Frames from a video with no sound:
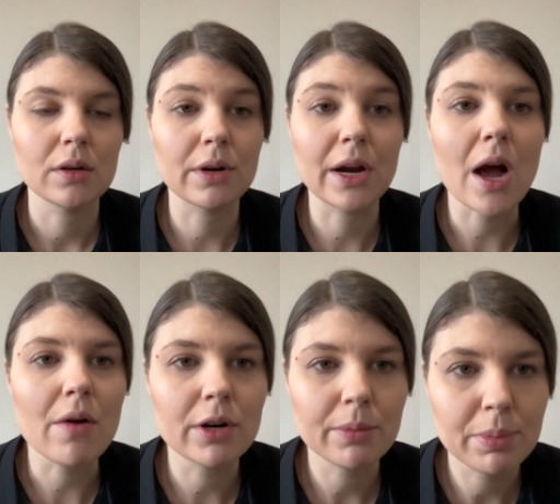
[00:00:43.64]

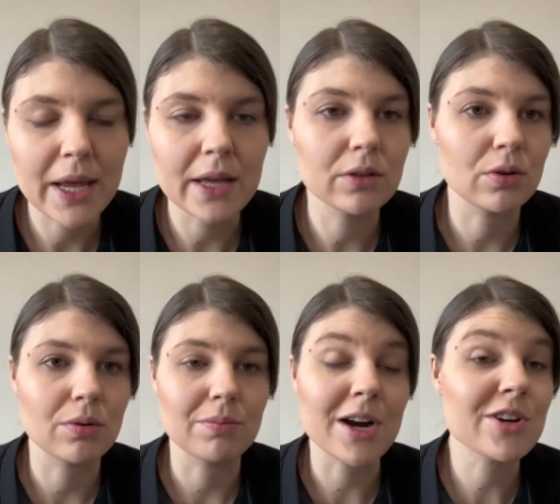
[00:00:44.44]
recovery plan
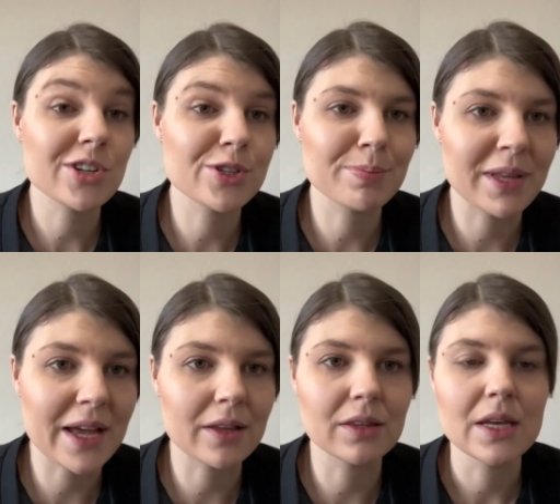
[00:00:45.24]
or Marshall's
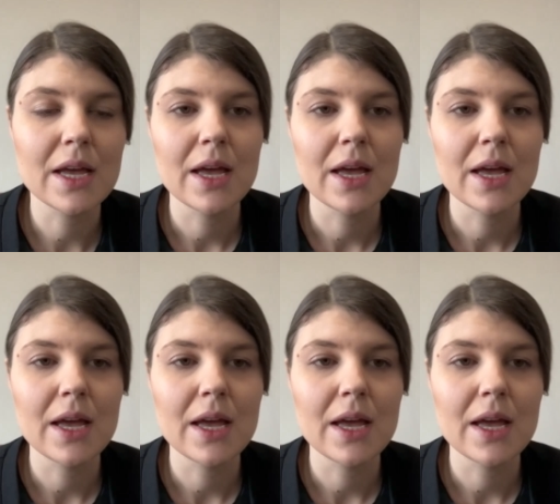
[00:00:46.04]
plan,